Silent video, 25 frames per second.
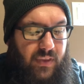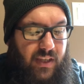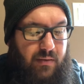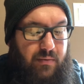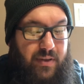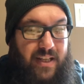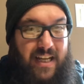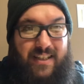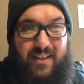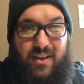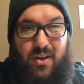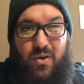
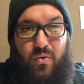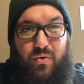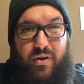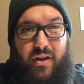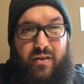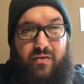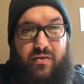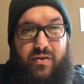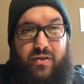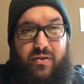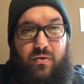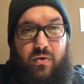That's a whole
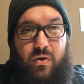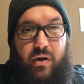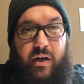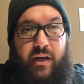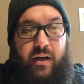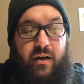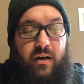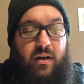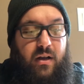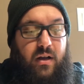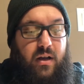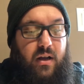nother story.
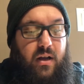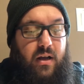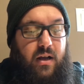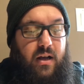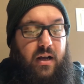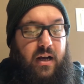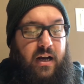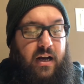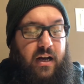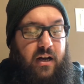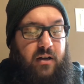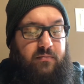
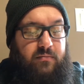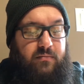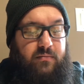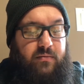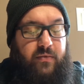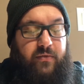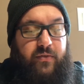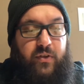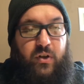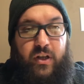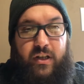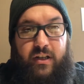Um,
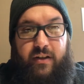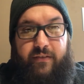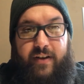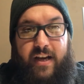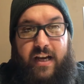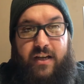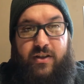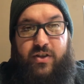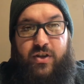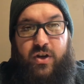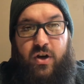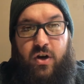if you're looking to
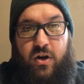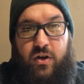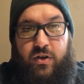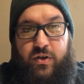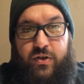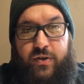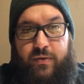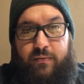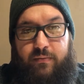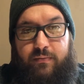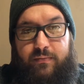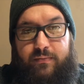fast
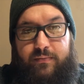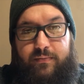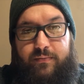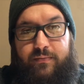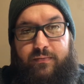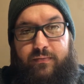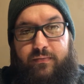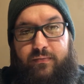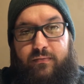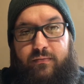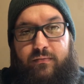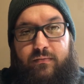charge,
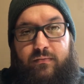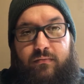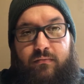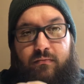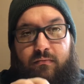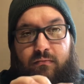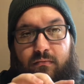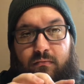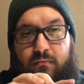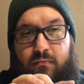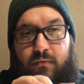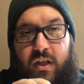
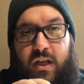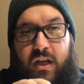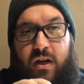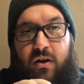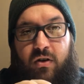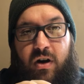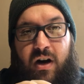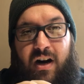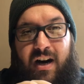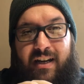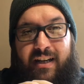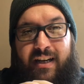
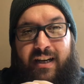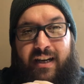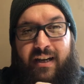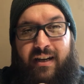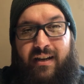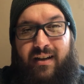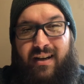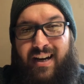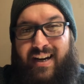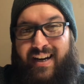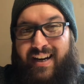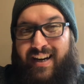go
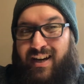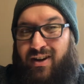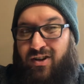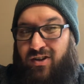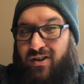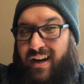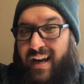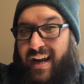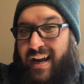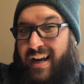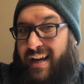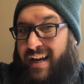Aukey. I
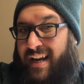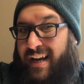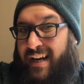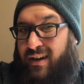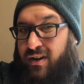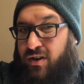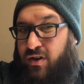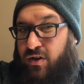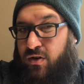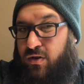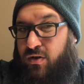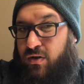hear
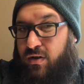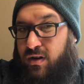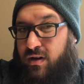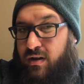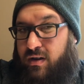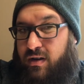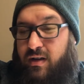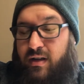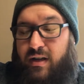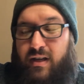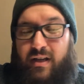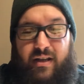Anker
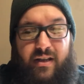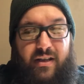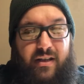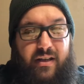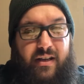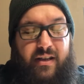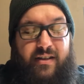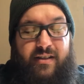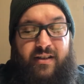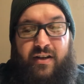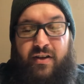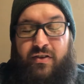
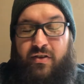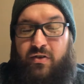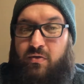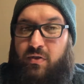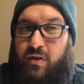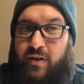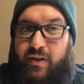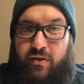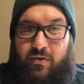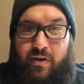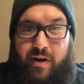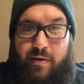is another
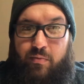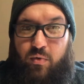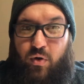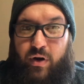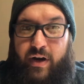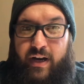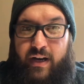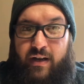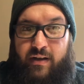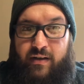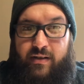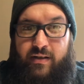really great
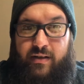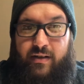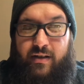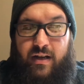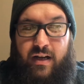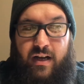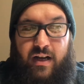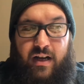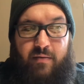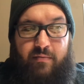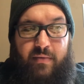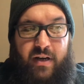brand.
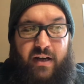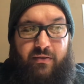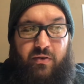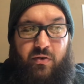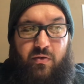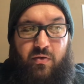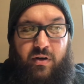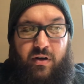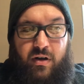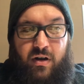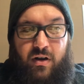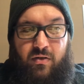Um,
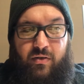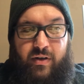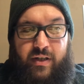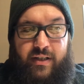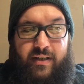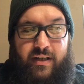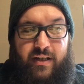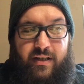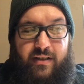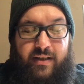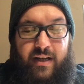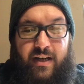everyone
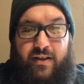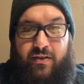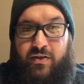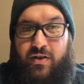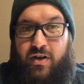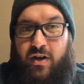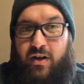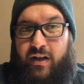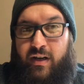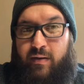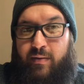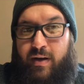always is either
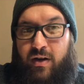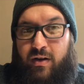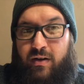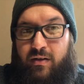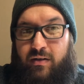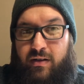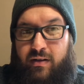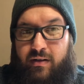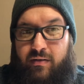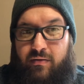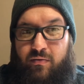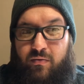talking about
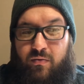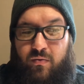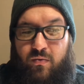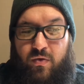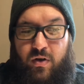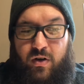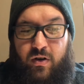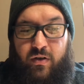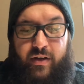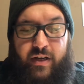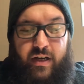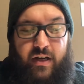
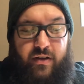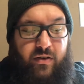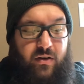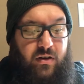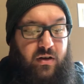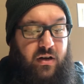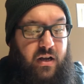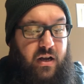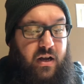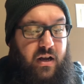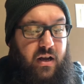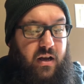one or the
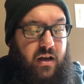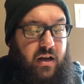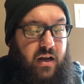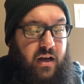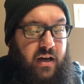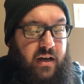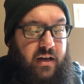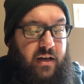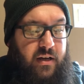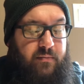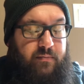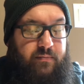other.
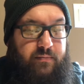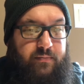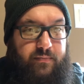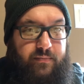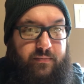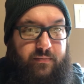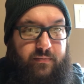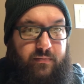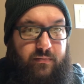Um,